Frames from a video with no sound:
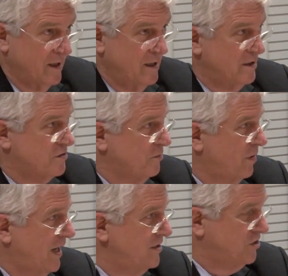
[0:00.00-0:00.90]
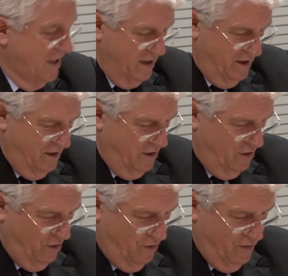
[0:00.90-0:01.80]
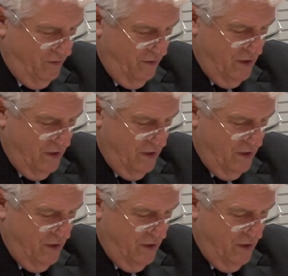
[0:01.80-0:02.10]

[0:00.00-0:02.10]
in the supply chain alone.